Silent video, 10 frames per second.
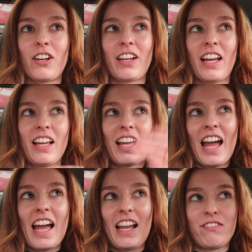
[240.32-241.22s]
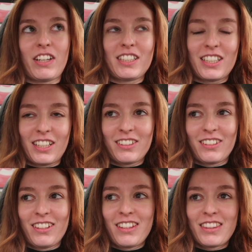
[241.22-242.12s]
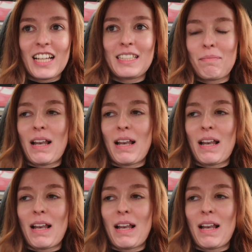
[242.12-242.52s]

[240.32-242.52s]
look elevated. That is the